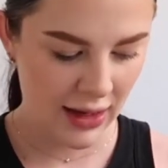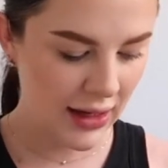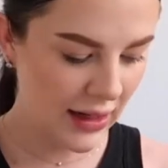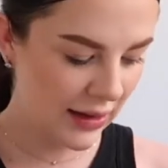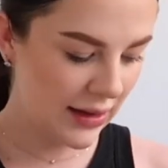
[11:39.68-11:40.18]

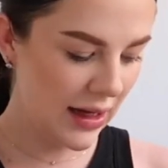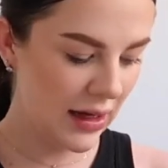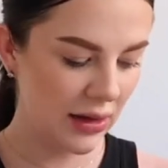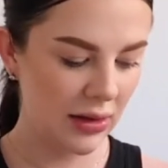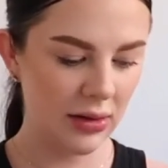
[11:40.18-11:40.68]
And I
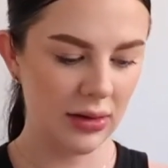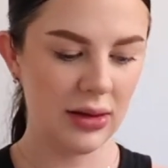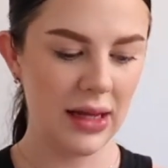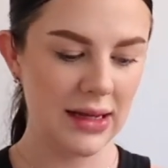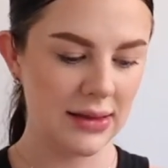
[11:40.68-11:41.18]
think
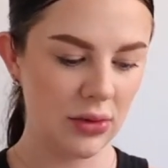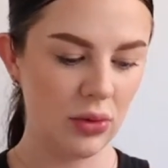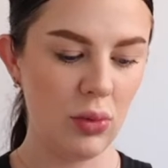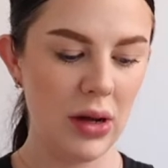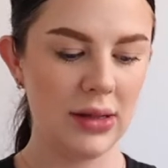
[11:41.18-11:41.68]
these
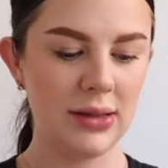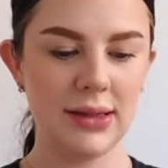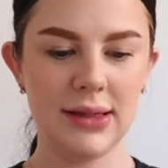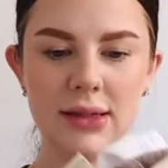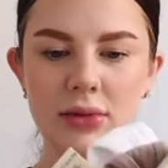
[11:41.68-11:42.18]
little
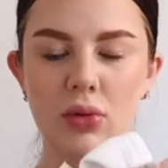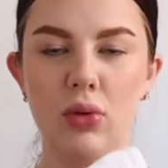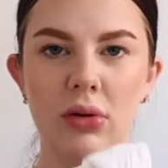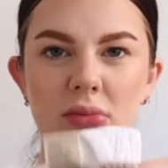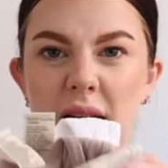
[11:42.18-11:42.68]
ones,
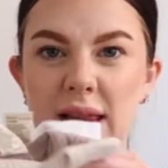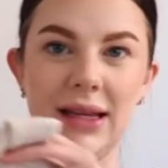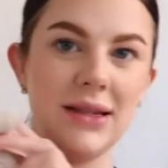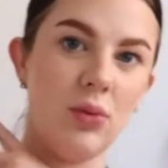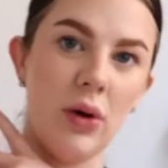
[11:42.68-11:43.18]
or at
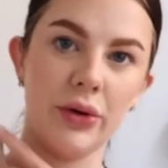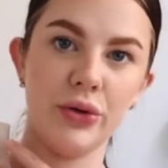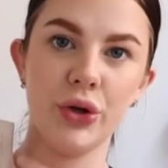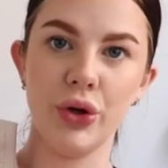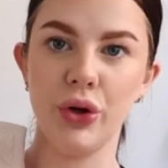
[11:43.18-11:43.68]
least 1 or
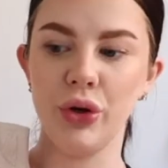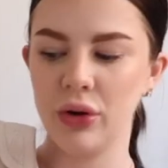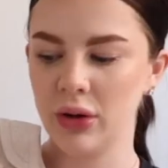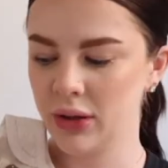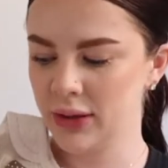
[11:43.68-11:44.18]
2,
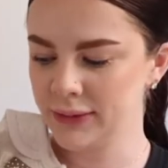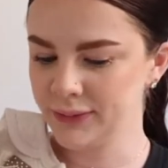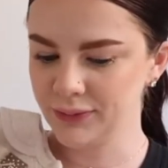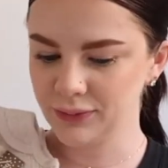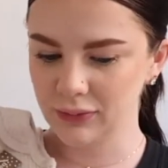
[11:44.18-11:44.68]

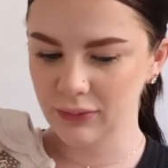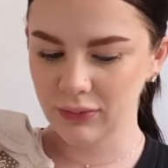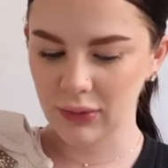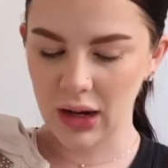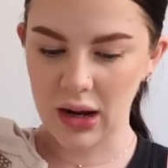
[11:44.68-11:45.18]

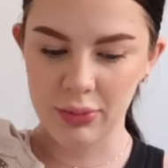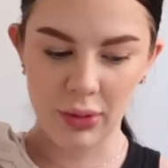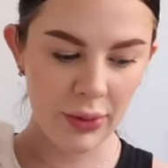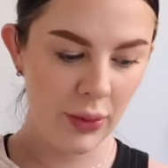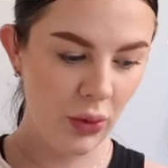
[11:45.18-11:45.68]
are
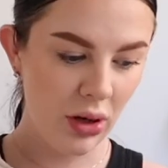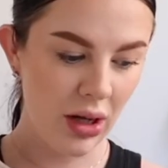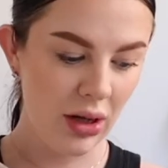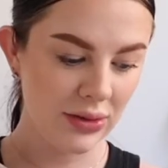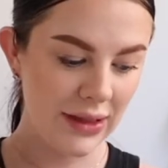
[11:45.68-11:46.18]
probably what
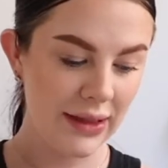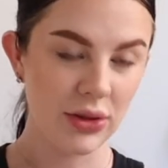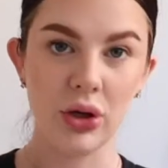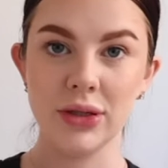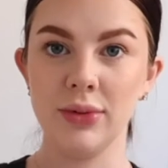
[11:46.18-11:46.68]
I'll take to
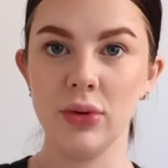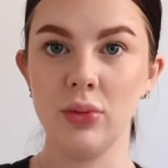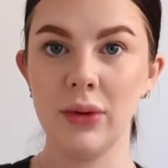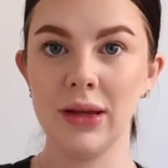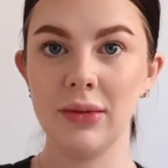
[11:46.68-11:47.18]
hospital
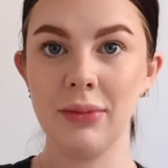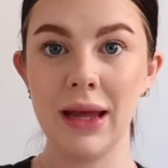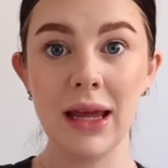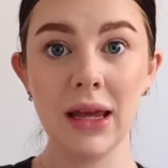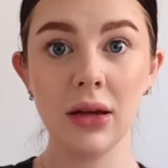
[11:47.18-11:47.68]
with
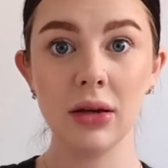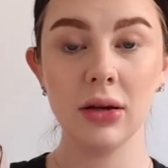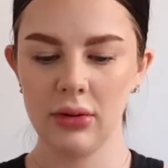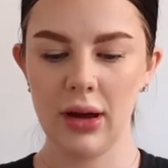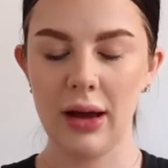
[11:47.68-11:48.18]
me.
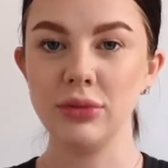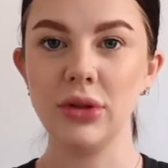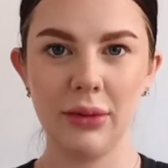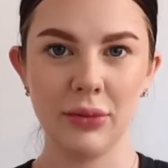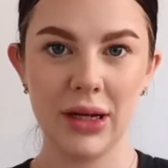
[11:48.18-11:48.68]
I'm
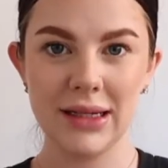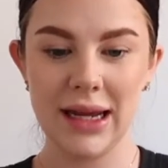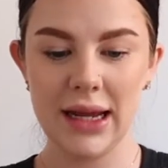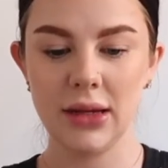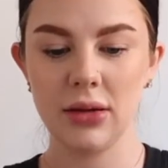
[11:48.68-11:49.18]
going to
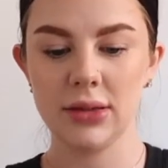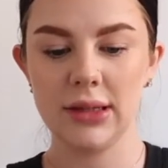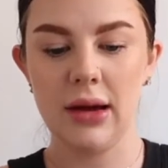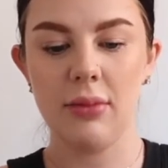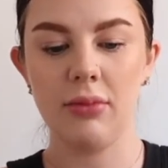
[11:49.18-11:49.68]
take
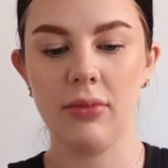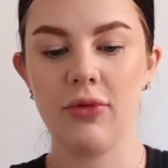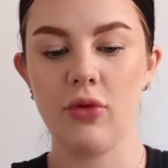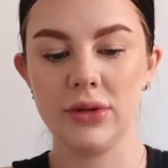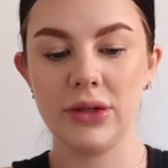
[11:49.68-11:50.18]
some
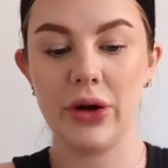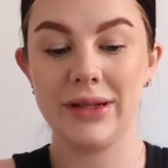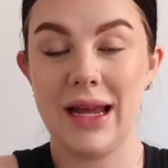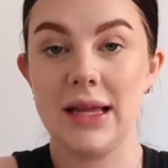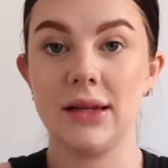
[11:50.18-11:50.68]

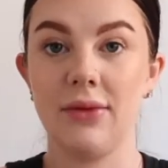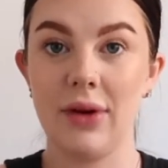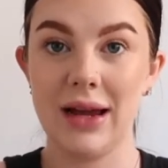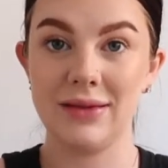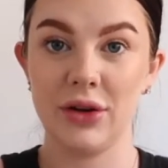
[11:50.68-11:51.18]
40s and some
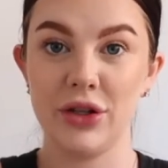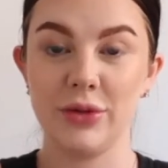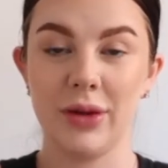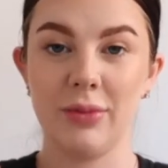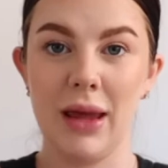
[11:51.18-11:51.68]
50s
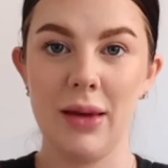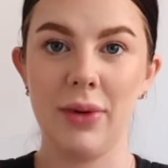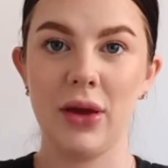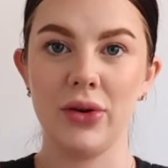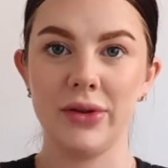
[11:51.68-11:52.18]
with me
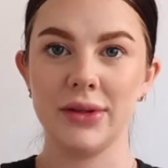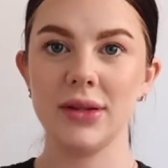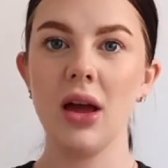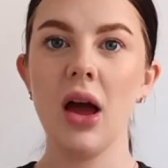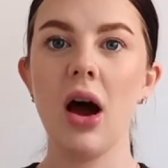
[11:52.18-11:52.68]
because
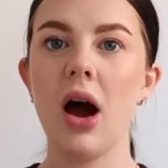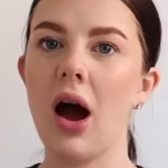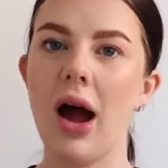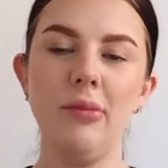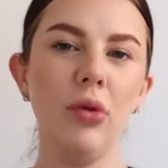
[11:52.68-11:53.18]

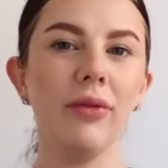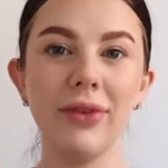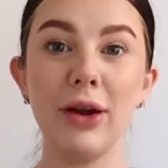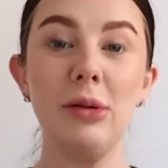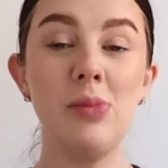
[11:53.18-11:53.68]
I'm not
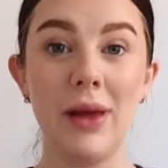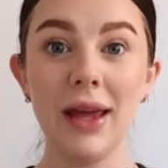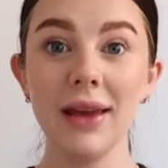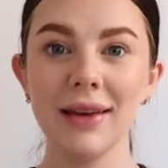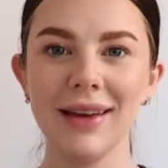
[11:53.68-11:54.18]
very
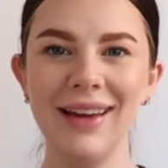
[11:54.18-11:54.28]
big